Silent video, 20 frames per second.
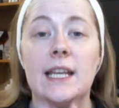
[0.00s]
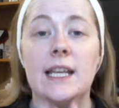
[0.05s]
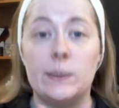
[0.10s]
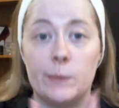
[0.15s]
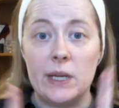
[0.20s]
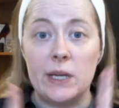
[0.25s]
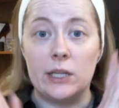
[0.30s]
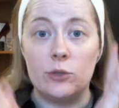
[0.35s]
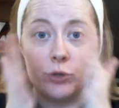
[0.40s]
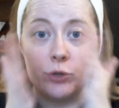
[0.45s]

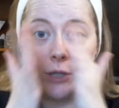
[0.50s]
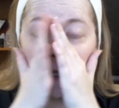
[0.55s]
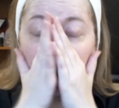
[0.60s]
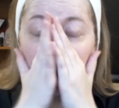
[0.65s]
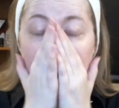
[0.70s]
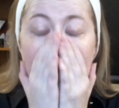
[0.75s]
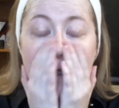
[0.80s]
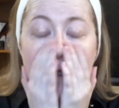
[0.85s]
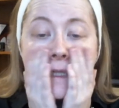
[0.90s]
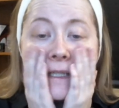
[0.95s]
being treated
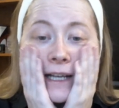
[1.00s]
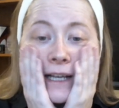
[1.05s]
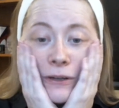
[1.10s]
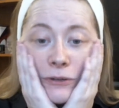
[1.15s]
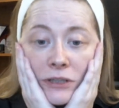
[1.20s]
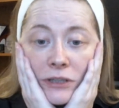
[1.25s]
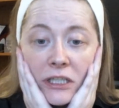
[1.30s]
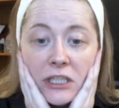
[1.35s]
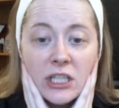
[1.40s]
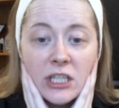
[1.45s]
right now.
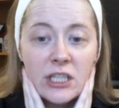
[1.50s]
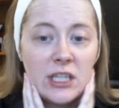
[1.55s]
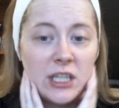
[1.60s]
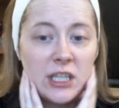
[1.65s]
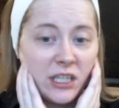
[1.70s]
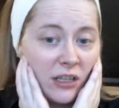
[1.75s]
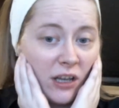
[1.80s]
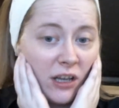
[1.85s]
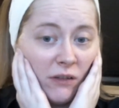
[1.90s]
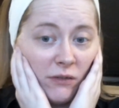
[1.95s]
I just
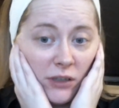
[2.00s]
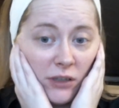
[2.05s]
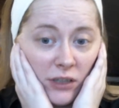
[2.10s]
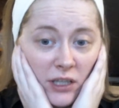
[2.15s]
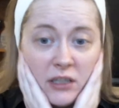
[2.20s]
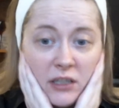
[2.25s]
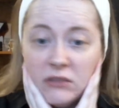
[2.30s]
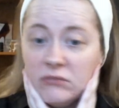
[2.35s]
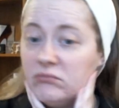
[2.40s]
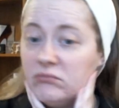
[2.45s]
discovered it,